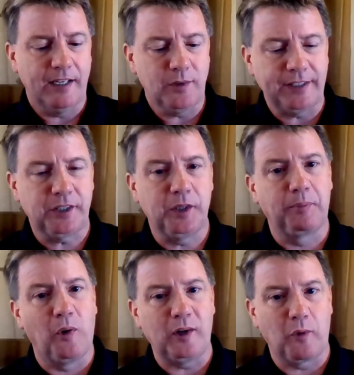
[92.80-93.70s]
And you get to
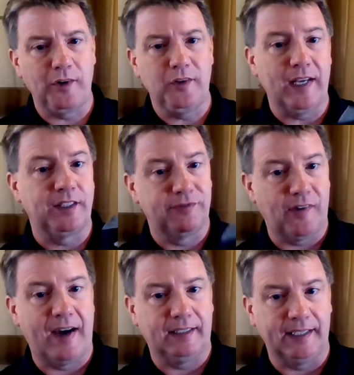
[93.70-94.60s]
the point where you get the
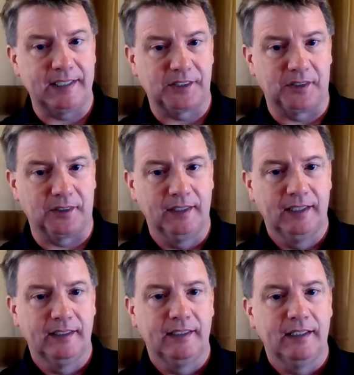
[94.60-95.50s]
final answer.
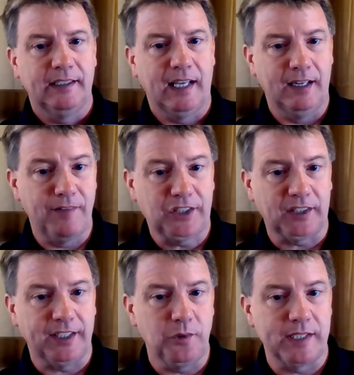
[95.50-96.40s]

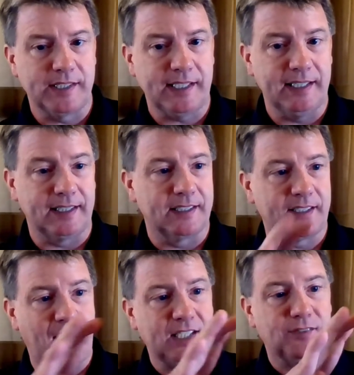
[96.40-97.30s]
Eventually you can see that the
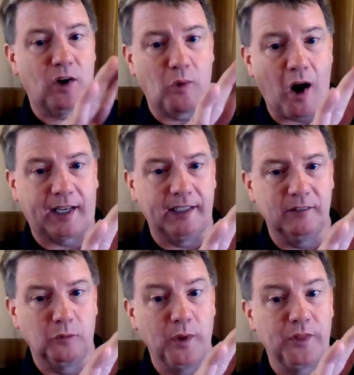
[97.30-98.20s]
size of our
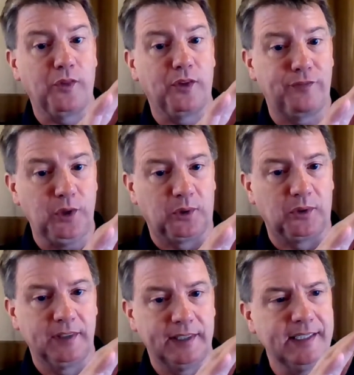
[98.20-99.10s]
rocket with all the
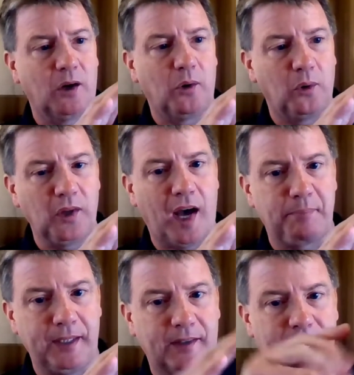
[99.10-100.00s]
fuel is a whole
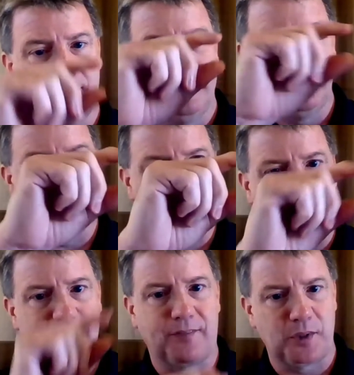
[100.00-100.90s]
lot bigger than the
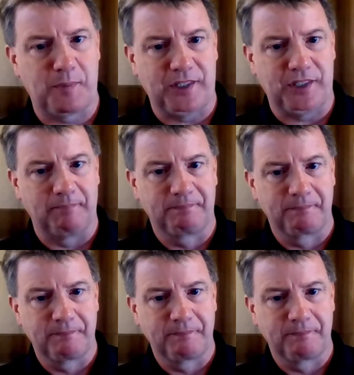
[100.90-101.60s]
size of our spaceship.